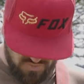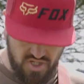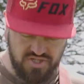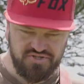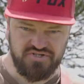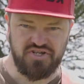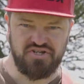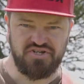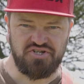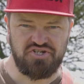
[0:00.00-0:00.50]

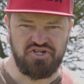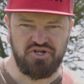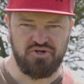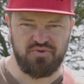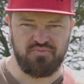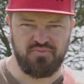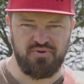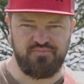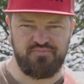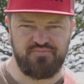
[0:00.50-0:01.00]
just going
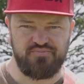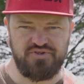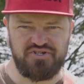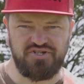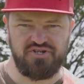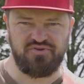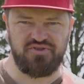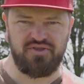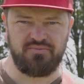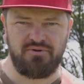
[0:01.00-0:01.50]
to
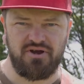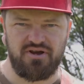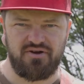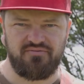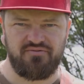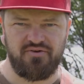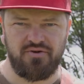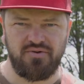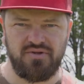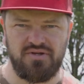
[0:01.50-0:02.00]
shield the
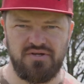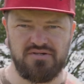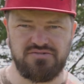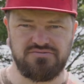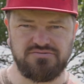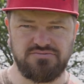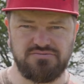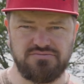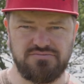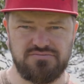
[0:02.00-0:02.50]
microphone.
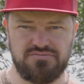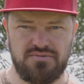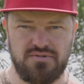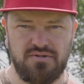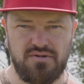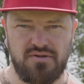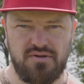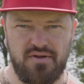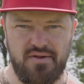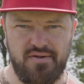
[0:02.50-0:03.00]

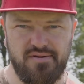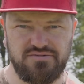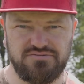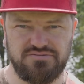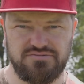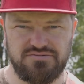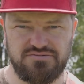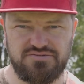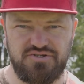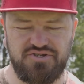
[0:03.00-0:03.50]

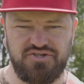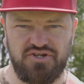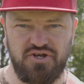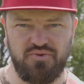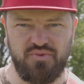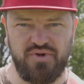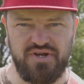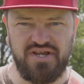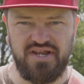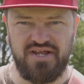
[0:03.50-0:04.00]
So
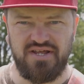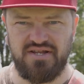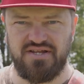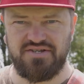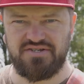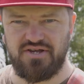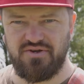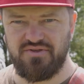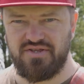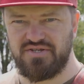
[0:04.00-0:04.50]
windy.
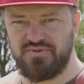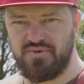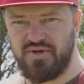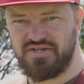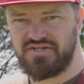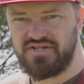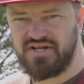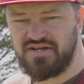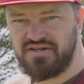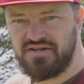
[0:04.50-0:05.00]
Let's go this way a
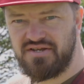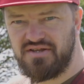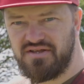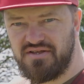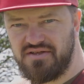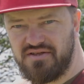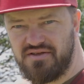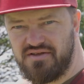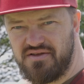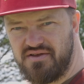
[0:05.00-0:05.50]
second.
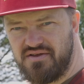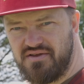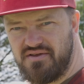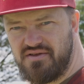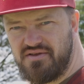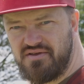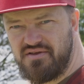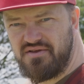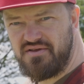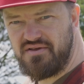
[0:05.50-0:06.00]

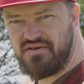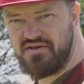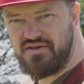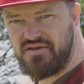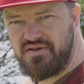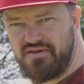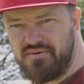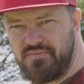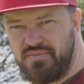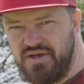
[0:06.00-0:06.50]

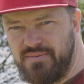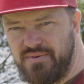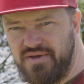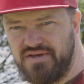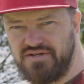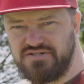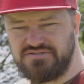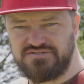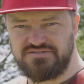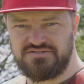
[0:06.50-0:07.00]

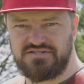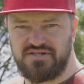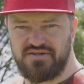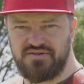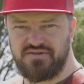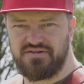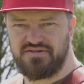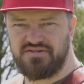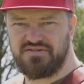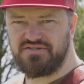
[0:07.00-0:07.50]
Maybe.
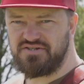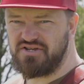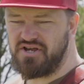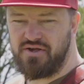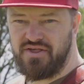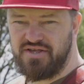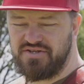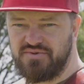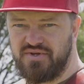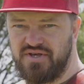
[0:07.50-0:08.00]
Let's
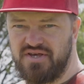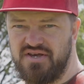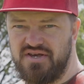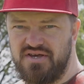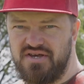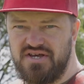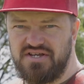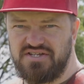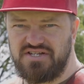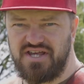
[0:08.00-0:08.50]
go this way.
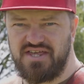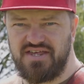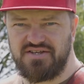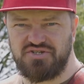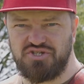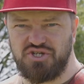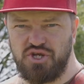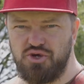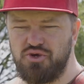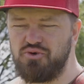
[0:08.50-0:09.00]
So yeah,
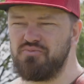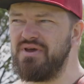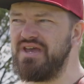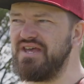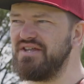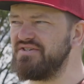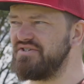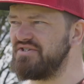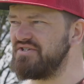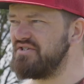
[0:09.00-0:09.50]
there's 2
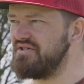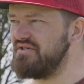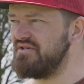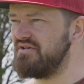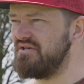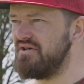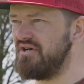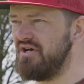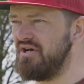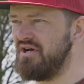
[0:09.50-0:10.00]
meets
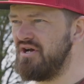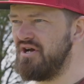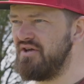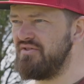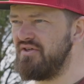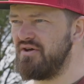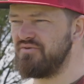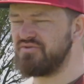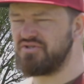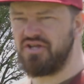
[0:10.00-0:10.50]
that
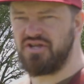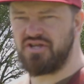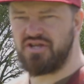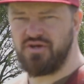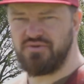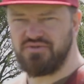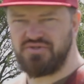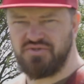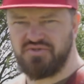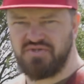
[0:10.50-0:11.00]
I was going to
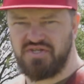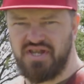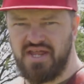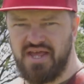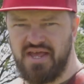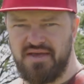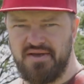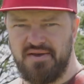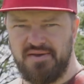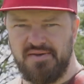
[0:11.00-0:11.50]
go to
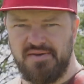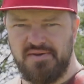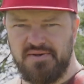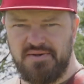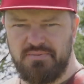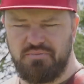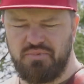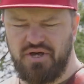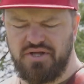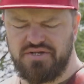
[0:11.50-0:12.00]
today,
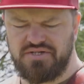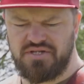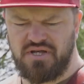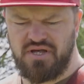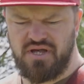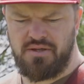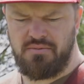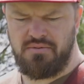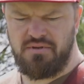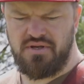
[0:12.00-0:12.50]
but
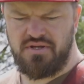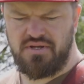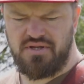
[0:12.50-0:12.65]
I